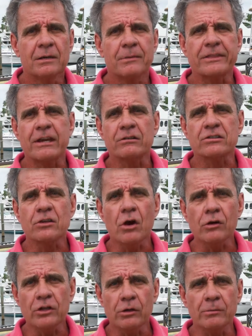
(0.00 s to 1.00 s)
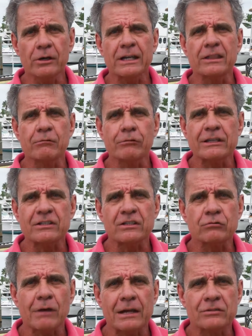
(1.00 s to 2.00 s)
But there is no humor in the
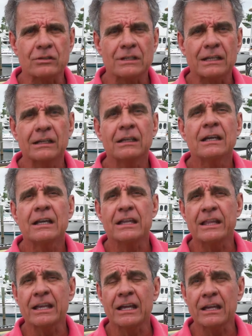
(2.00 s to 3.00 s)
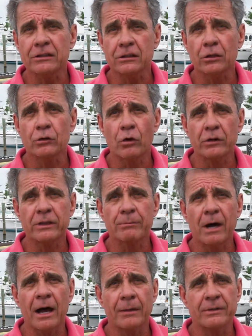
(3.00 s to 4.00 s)
recent tragedy that hit the
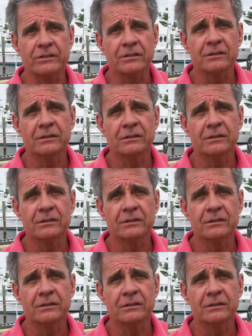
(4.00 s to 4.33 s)
northern Bahamas.